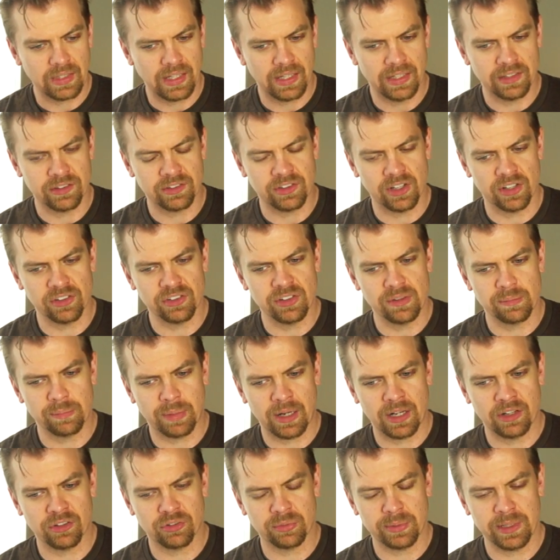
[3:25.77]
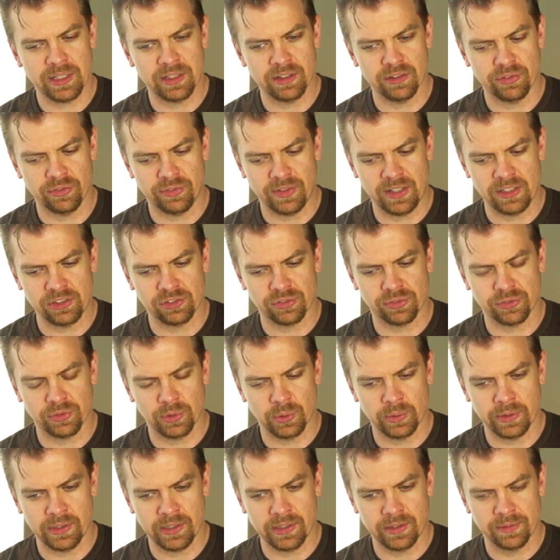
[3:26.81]
it doesn't punch me in the face
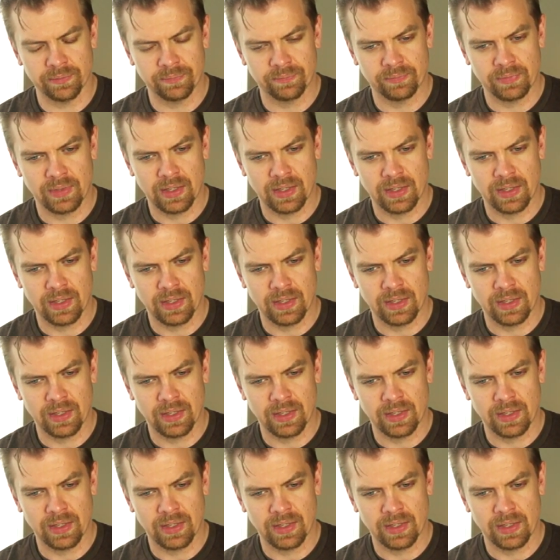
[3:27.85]
fruity.